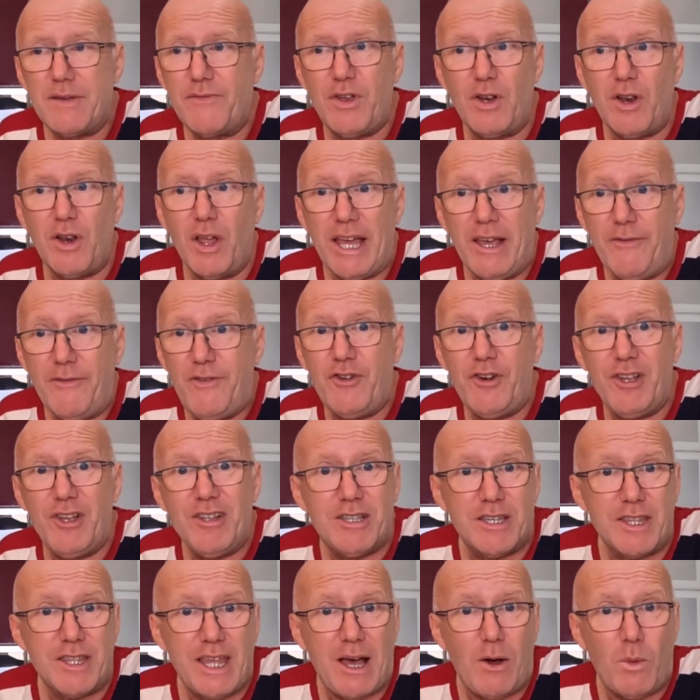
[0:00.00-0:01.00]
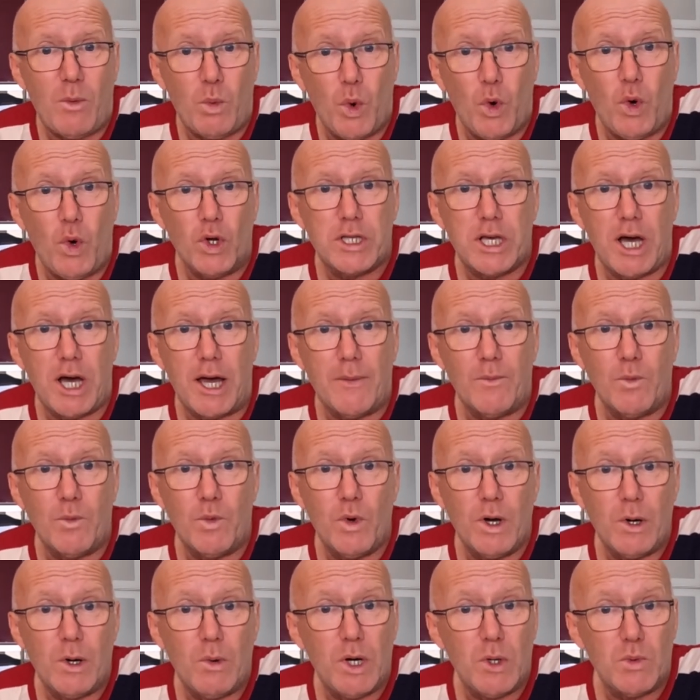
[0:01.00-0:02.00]
If you're into that
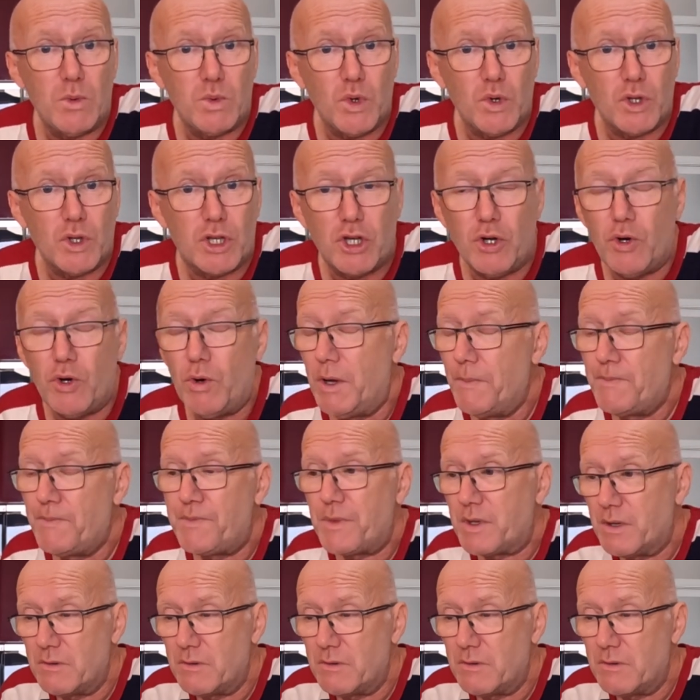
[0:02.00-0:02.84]
wartime, World War II,